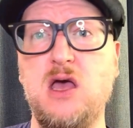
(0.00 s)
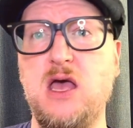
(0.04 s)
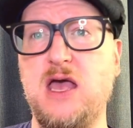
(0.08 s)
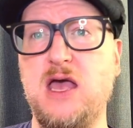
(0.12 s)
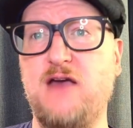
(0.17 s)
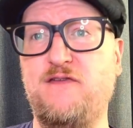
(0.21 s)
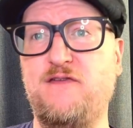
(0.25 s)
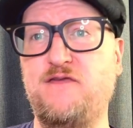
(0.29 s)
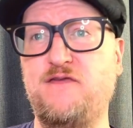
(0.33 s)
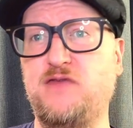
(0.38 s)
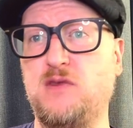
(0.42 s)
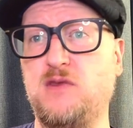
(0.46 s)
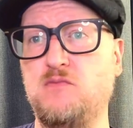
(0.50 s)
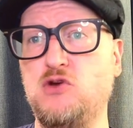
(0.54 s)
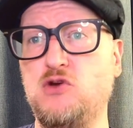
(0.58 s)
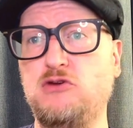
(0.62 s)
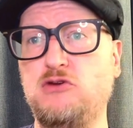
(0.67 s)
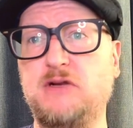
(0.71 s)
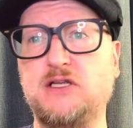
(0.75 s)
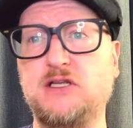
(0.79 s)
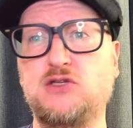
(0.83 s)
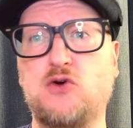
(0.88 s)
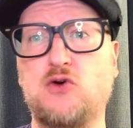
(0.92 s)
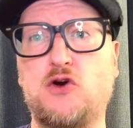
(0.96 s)
If the mood
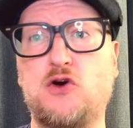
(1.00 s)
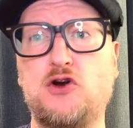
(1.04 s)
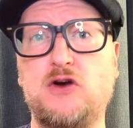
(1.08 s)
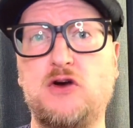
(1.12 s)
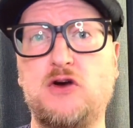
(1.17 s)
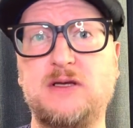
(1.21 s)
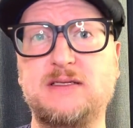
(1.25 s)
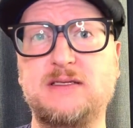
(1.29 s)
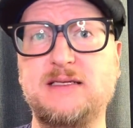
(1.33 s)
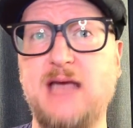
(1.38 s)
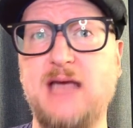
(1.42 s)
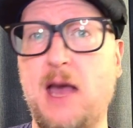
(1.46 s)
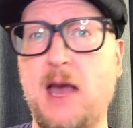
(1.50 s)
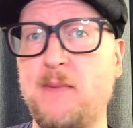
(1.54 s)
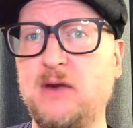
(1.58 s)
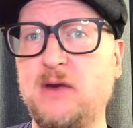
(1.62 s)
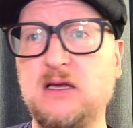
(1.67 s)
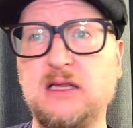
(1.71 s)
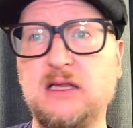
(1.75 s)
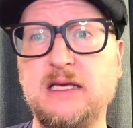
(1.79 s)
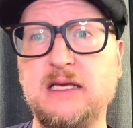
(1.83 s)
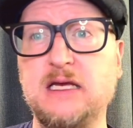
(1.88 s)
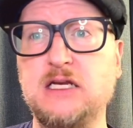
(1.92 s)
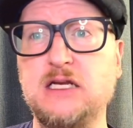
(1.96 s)
disorder is
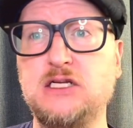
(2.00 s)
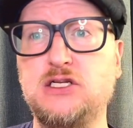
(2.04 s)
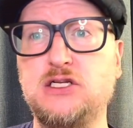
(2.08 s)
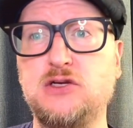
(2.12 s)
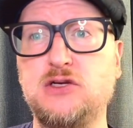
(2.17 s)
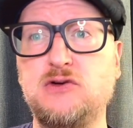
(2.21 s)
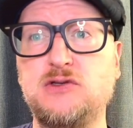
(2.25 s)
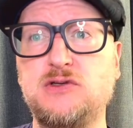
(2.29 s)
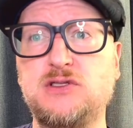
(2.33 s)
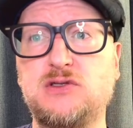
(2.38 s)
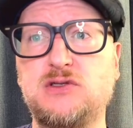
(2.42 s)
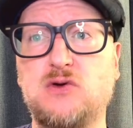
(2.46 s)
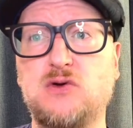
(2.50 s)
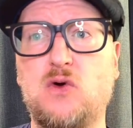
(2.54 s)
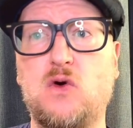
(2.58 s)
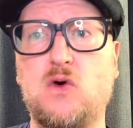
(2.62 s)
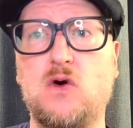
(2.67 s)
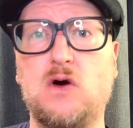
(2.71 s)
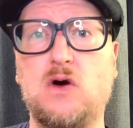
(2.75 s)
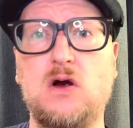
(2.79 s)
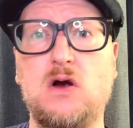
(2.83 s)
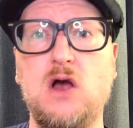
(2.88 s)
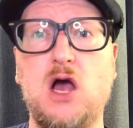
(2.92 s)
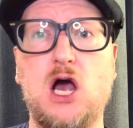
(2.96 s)
chemically induced
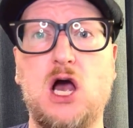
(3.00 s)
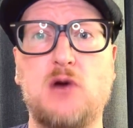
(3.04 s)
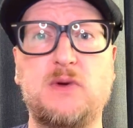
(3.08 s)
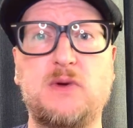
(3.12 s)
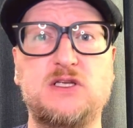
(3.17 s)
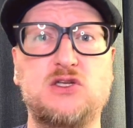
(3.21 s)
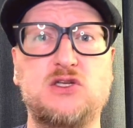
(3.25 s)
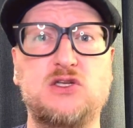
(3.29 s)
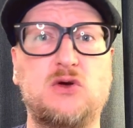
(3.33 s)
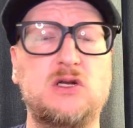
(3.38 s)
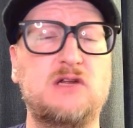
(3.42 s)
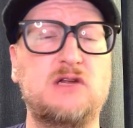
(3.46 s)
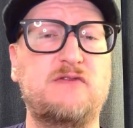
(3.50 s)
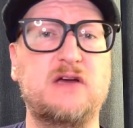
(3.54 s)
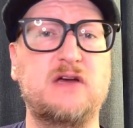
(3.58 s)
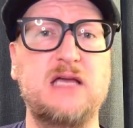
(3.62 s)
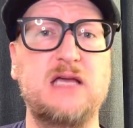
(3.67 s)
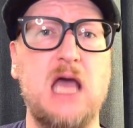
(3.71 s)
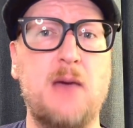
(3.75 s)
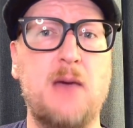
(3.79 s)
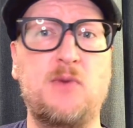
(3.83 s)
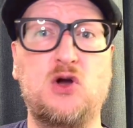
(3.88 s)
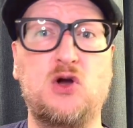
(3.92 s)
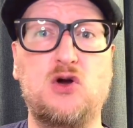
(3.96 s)
or a result of a
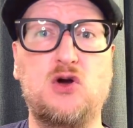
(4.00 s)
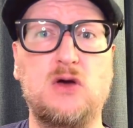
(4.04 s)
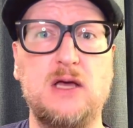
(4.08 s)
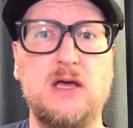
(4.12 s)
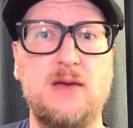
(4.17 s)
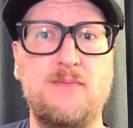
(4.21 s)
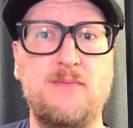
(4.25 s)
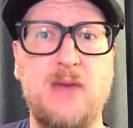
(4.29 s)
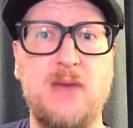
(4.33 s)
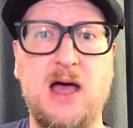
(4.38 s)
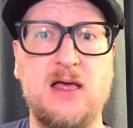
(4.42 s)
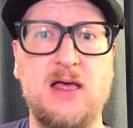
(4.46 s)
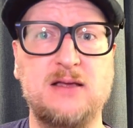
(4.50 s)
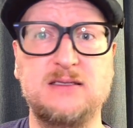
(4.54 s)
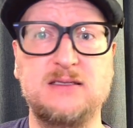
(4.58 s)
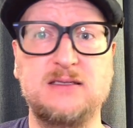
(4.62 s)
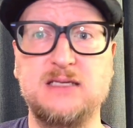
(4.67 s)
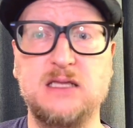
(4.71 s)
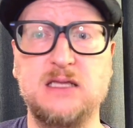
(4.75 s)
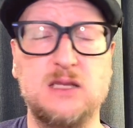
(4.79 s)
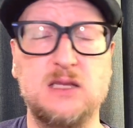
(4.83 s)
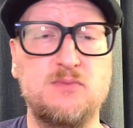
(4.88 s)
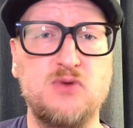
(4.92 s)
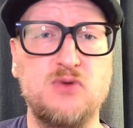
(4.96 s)
chemical imbalance
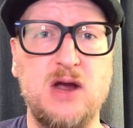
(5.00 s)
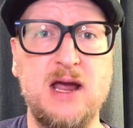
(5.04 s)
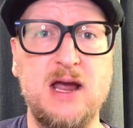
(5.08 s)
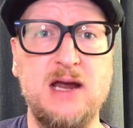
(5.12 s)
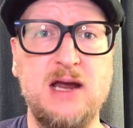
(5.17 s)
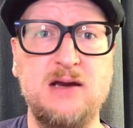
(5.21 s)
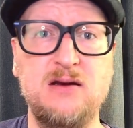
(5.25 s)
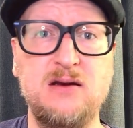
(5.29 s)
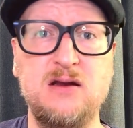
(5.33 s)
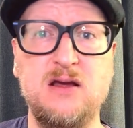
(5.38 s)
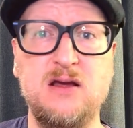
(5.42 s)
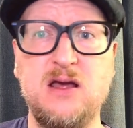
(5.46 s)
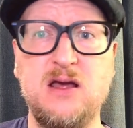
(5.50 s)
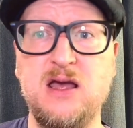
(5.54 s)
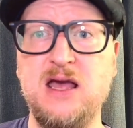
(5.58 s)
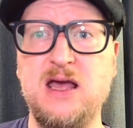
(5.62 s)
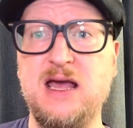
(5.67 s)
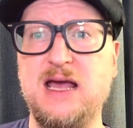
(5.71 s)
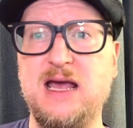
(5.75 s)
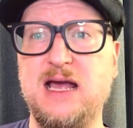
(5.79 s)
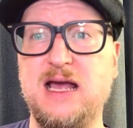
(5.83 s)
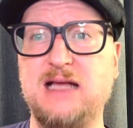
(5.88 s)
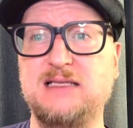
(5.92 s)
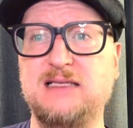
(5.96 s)
in the brain,
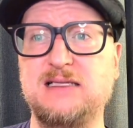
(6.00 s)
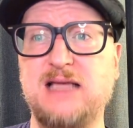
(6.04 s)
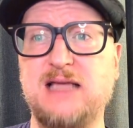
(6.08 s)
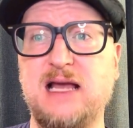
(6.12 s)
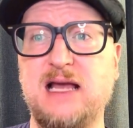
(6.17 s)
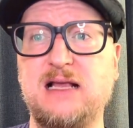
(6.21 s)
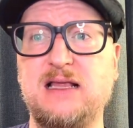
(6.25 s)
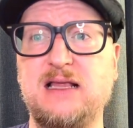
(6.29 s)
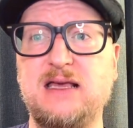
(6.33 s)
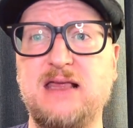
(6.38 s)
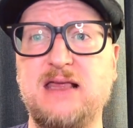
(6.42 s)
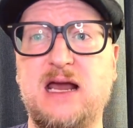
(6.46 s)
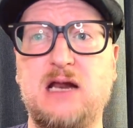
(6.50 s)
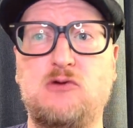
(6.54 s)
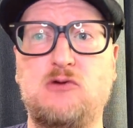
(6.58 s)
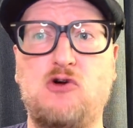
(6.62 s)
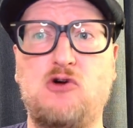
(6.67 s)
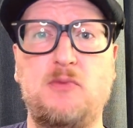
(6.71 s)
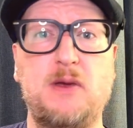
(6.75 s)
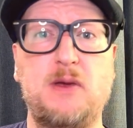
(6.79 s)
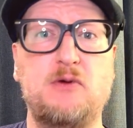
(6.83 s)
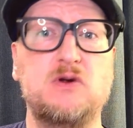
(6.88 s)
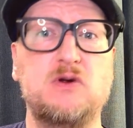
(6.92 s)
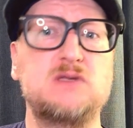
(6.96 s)
it's likely that it will
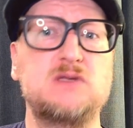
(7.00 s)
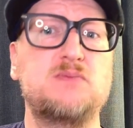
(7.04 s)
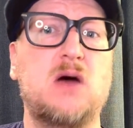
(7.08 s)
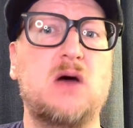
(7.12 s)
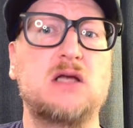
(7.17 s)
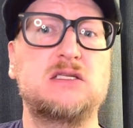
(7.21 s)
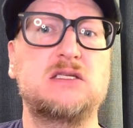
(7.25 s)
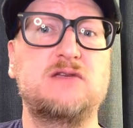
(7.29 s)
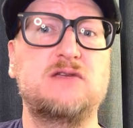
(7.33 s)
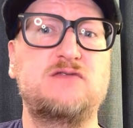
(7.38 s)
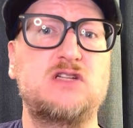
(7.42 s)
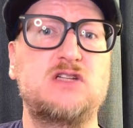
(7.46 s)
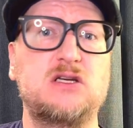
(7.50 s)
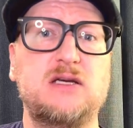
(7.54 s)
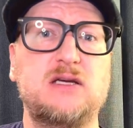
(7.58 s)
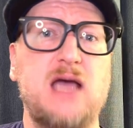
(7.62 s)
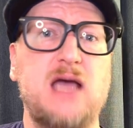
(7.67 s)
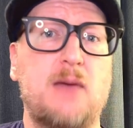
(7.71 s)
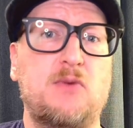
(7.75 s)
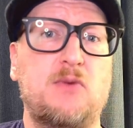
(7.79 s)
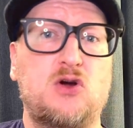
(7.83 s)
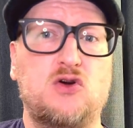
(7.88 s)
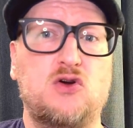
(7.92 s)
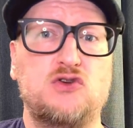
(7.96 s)
be responsive to
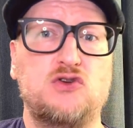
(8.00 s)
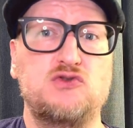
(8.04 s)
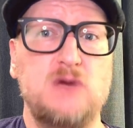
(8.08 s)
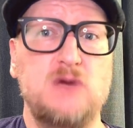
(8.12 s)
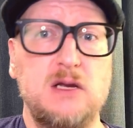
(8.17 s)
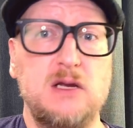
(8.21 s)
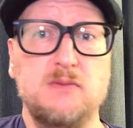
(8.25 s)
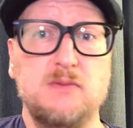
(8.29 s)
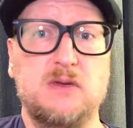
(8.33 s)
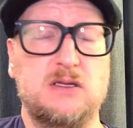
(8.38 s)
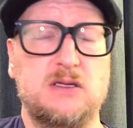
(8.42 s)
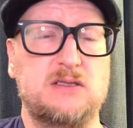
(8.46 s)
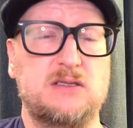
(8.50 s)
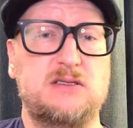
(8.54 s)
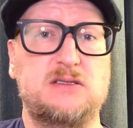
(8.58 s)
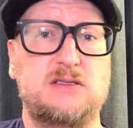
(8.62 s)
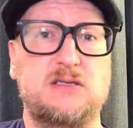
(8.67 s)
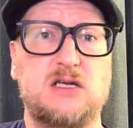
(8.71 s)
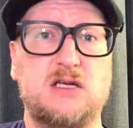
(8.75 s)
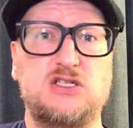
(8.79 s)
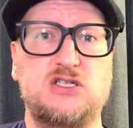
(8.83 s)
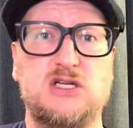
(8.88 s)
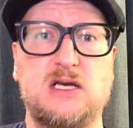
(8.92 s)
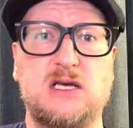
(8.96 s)
chemical treatments,
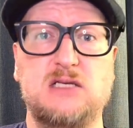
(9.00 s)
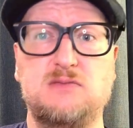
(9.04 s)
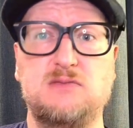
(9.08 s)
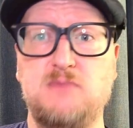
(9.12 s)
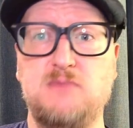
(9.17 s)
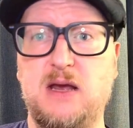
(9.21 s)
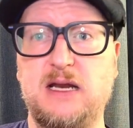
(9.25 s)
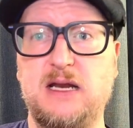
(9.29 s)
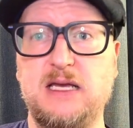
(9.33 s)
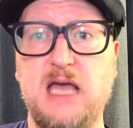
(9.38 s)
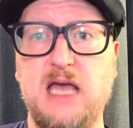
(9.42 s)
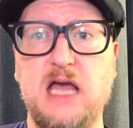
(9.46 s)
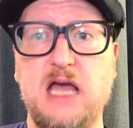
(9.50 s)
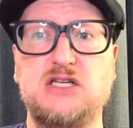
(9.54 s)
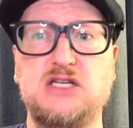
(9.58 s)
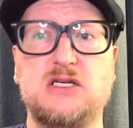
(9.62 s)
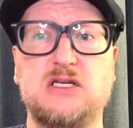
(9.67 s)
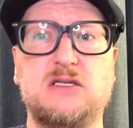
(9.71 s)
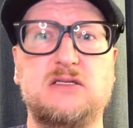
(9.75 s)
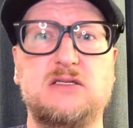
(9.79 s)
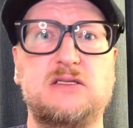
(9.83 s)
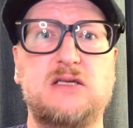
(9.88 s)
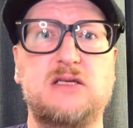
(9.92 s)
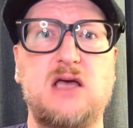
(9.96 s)
such as
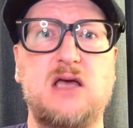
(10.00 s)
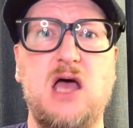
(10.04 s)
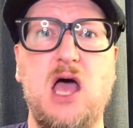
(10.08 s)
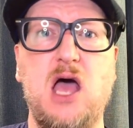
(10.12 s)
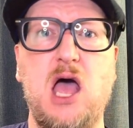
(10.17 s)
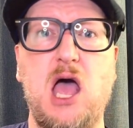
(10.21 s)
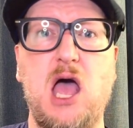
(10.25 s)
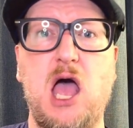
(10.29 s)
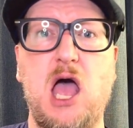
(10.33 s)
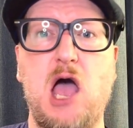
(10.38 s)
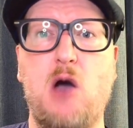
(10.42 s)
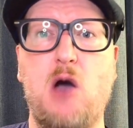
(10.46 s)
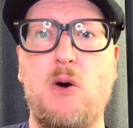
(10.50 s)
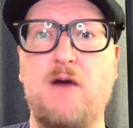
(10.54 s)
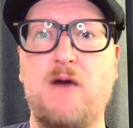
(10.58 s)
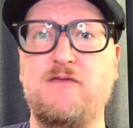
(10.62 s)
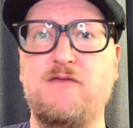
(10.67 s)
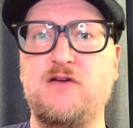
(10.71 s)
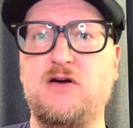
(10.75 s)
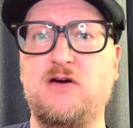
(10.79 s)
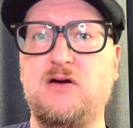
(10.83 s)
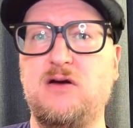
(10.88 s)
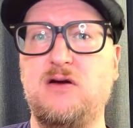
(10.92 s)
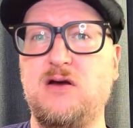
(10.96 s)
medications.
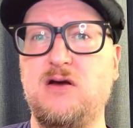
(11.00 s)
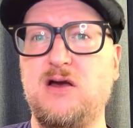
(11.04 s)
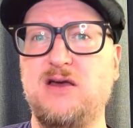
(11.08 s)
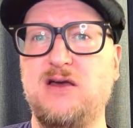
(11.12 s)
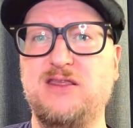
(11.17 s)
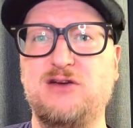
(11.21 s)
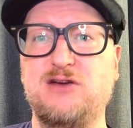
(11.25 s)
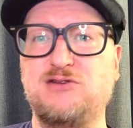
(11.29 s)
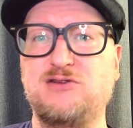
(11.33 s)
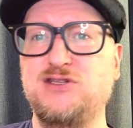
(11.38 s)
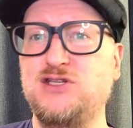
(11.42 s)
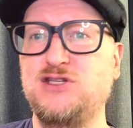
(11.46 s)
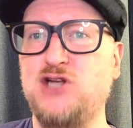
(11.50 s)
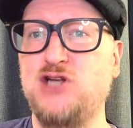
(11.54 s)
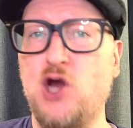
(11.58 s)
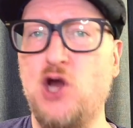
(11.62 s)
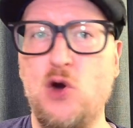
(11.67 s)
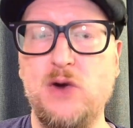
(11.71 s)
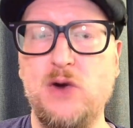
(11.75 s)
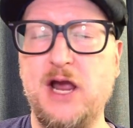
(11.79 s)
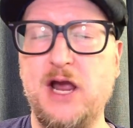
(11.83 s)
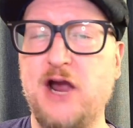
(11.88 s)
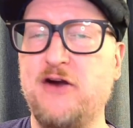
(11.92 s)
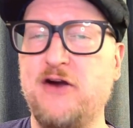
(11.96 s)
However, there's no
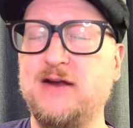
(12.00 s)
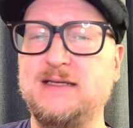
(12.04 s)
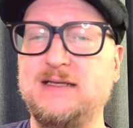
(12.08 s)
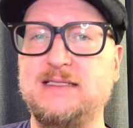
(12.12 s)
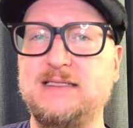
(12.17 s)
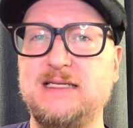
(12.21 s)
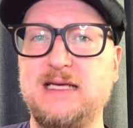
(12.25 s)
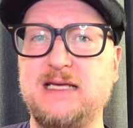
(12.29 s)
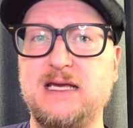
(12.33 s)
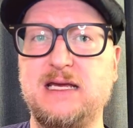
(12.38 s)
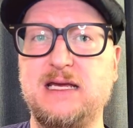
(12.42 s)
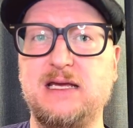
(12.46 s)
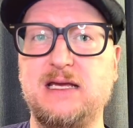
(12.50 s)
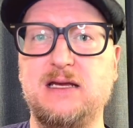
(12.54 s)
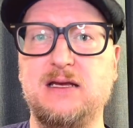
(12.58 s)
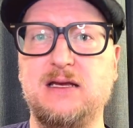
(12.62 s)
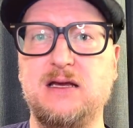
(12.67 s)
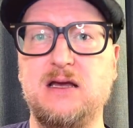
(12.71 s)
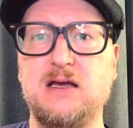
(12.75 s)
guarantee.